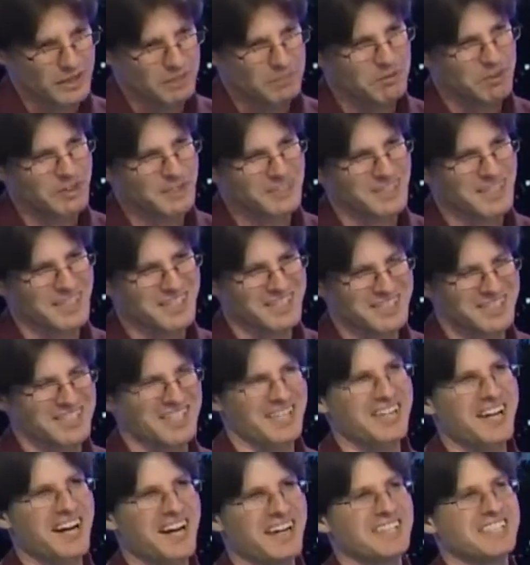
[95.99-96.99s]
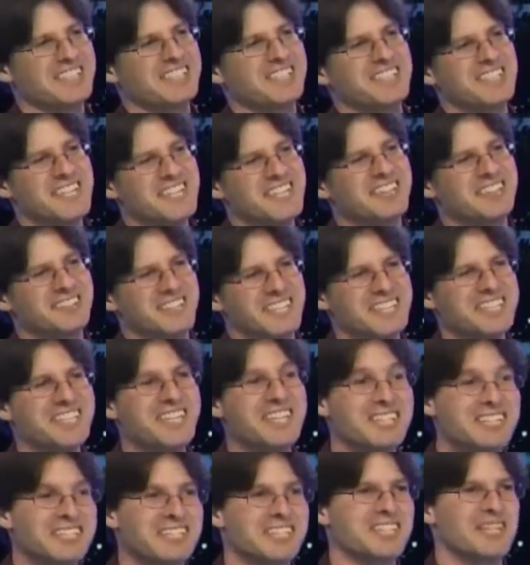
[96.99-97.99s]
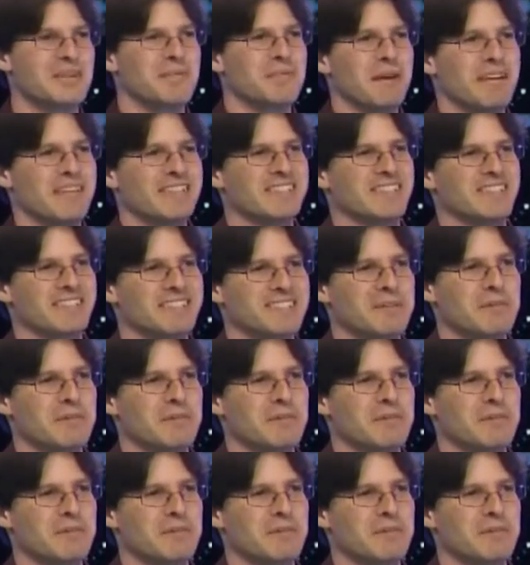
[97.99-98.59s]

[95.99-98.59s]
book does is it kind of sneakily teaches the basics.